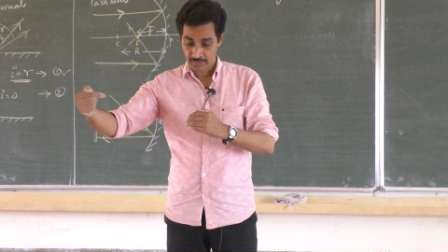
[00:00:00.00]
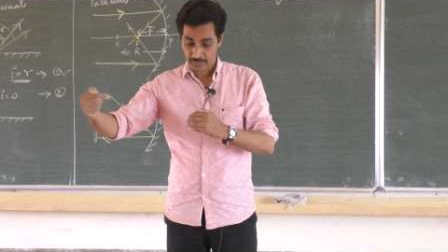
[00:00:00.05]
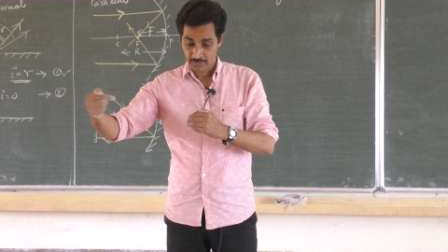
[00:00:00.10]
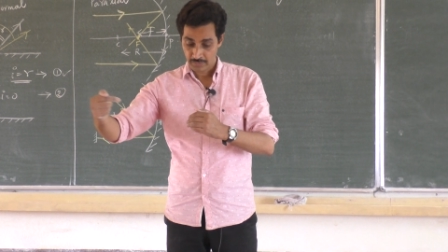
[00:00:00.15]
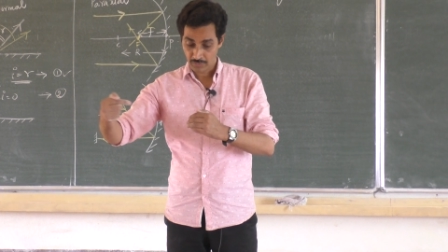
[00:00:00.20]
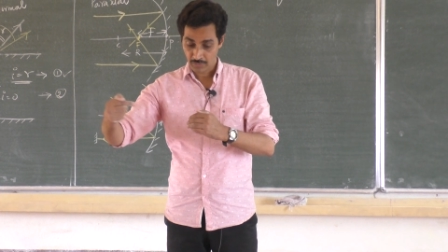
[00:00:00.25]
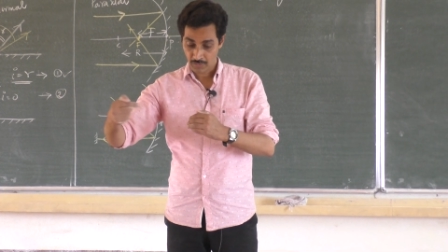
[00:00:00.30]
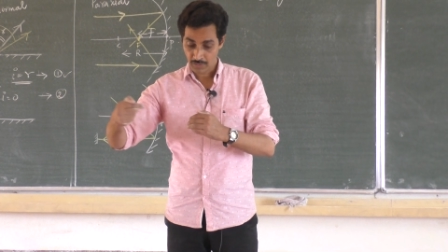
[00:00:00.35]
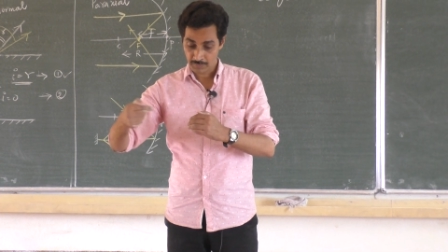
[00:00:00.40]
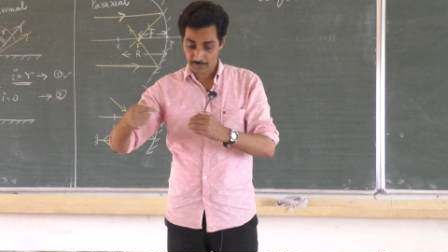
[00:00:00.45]

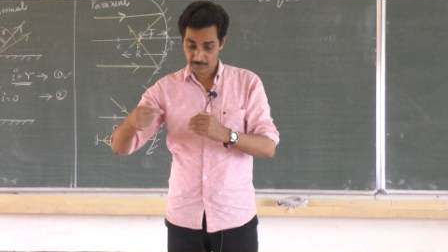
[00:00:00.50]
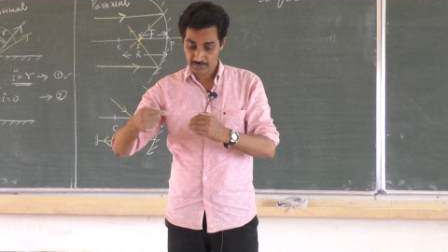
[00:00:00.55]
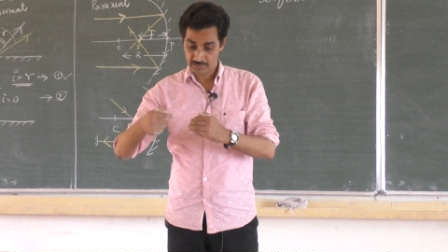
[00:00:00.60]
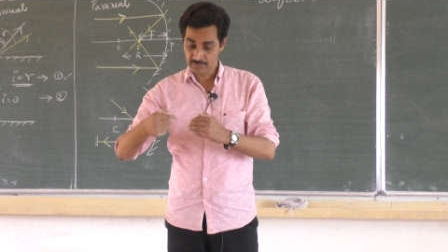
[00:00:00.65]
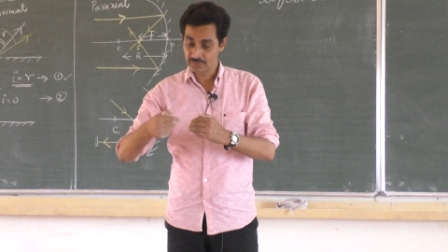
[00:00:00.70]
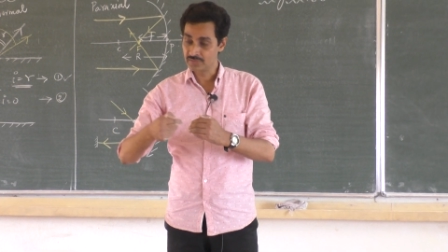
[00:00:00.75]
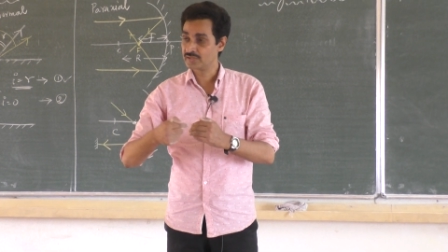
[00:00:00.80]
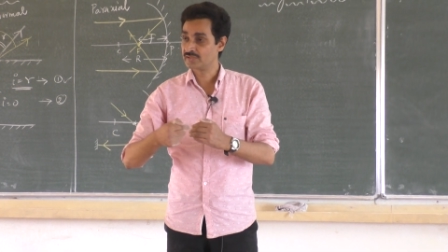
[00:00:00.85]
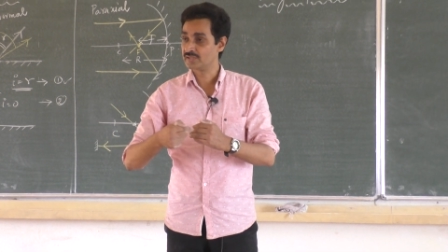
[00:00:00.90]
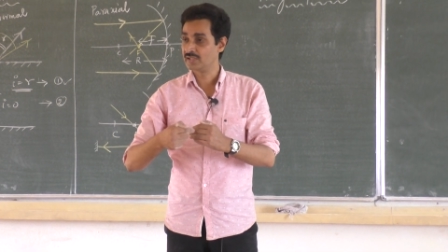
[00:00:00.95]
normal
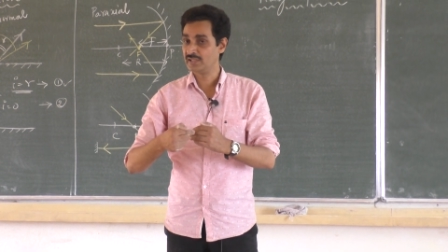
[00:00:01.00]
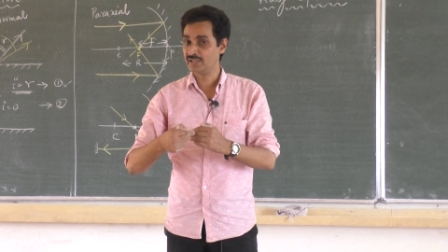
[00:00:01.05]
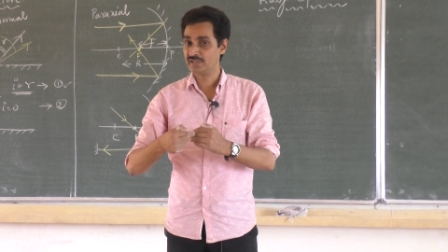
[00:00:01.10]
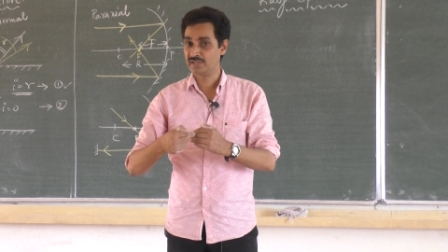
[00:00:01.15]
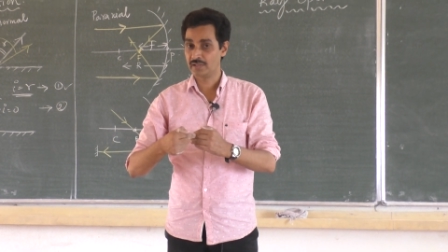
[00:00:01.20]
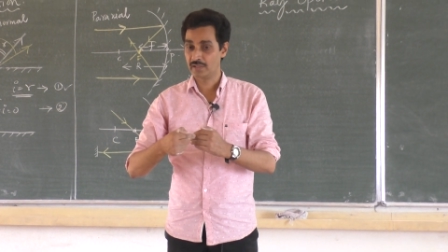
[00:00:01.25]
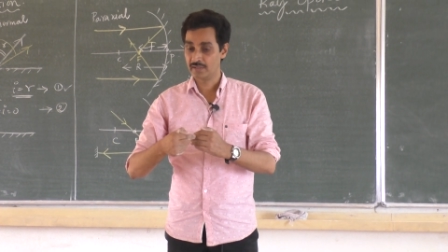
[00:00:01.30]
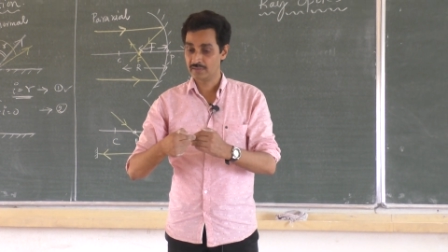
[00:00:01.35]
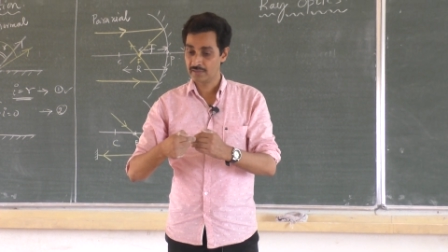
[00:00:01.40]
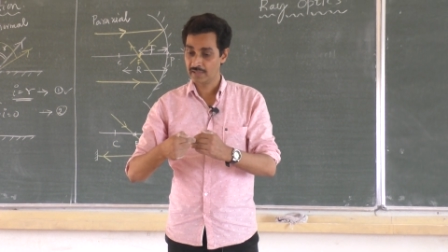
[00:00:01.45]
to the
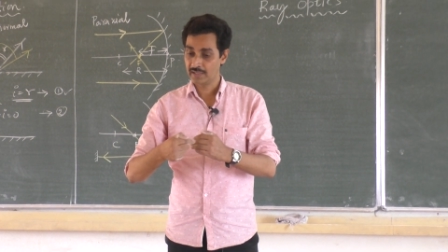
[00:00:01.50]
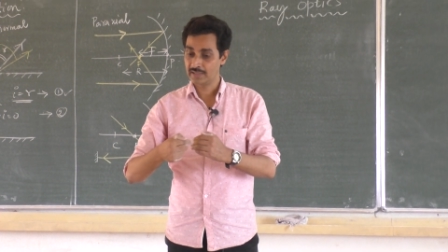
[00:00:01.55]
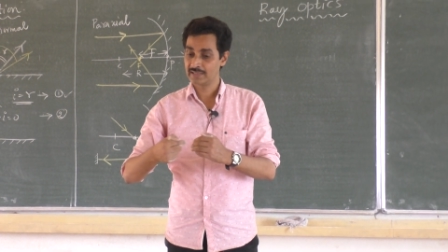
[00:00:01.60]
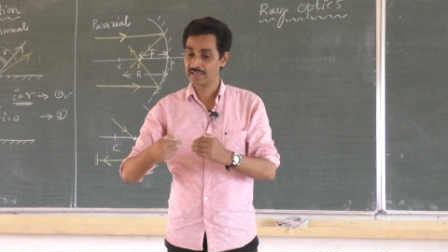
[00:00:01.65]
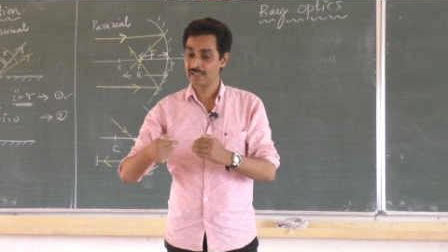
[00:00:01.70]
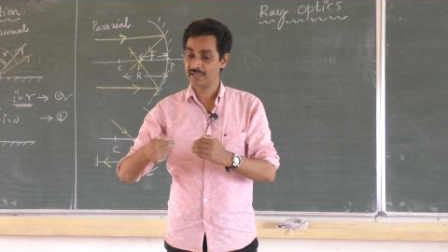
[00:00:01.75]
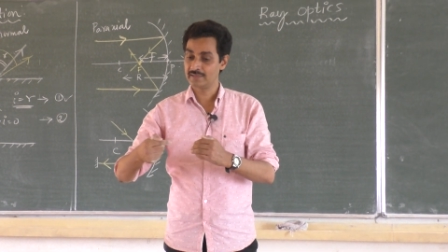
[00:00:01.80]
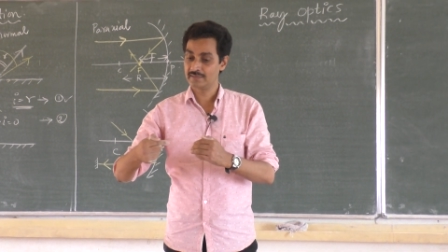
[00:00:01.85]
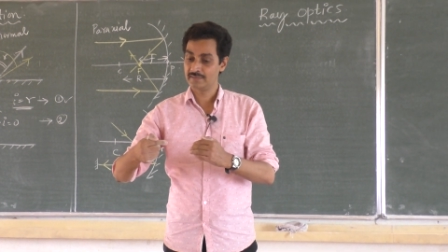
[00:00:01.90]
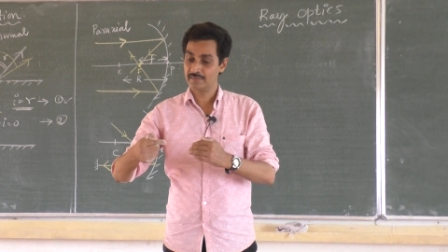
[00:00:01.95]
cylinder and
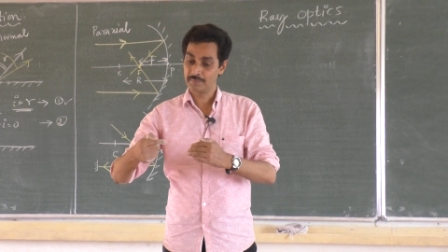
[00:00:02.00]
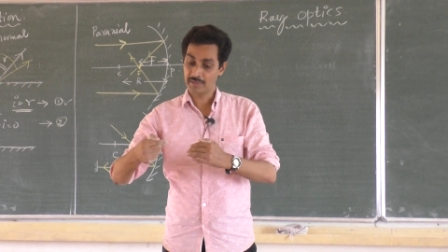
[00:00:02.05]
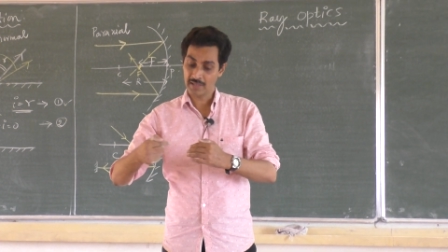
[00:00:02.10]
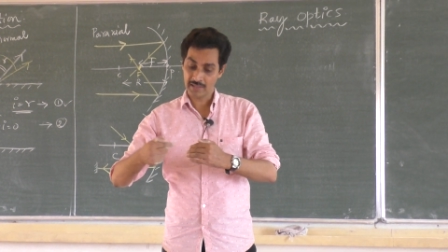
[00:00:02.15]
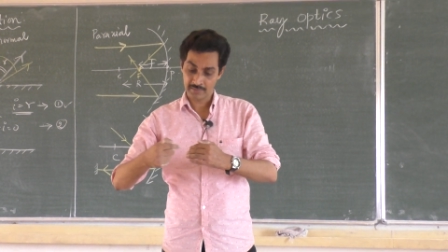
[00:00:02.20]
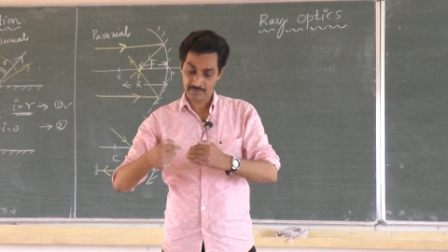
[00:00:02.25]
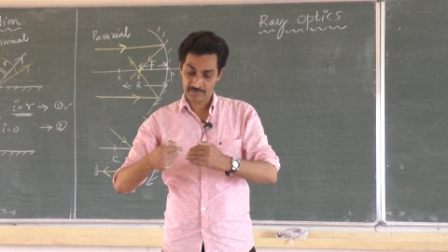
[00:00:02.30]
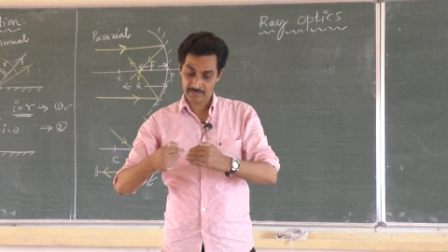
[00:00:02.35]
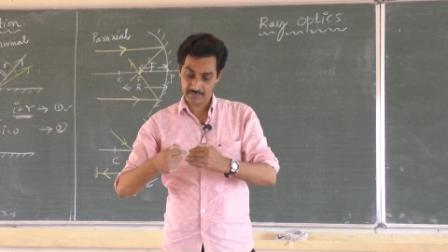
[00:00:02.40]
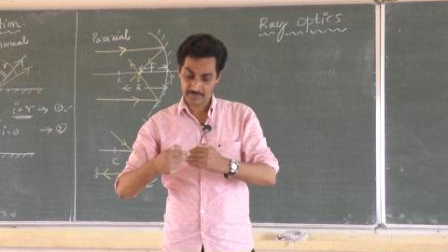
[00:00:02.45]
get uh,
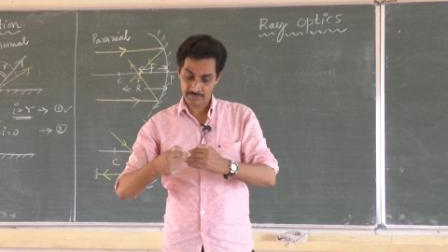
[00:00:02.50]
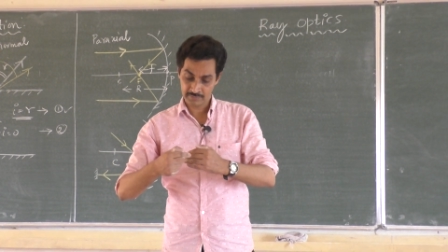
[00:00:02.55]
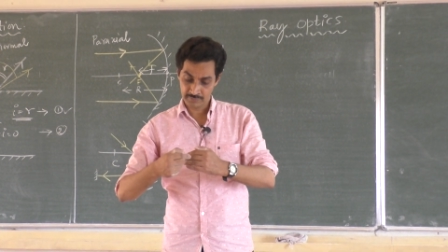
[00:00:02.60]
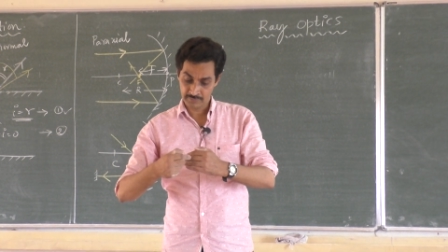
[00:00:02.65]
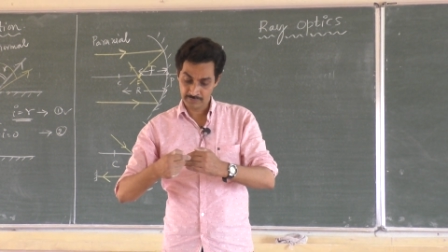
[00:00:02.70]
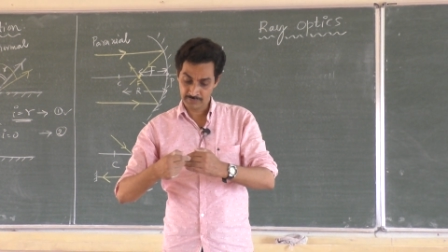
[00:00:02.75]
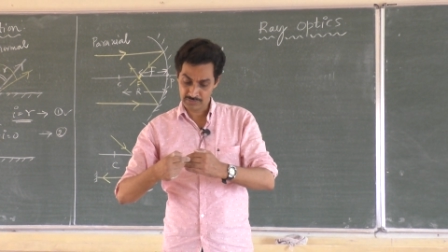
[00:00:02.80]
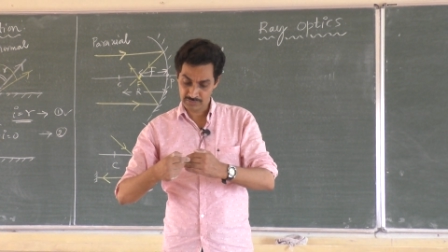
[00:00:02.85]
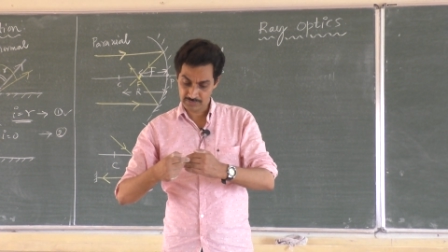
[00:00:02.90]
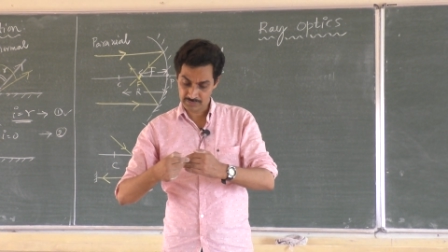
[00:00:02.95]
uh
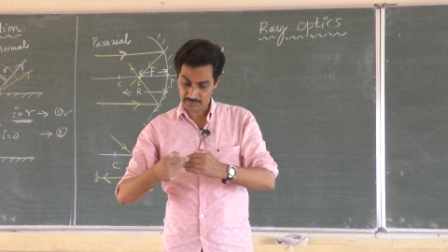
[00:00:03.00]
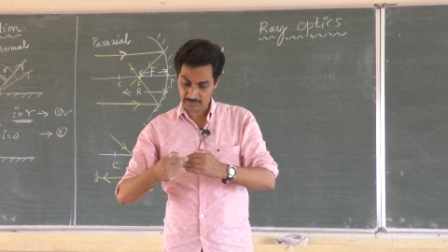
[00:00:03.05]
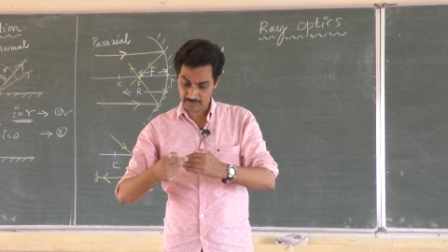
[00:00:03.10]
wish,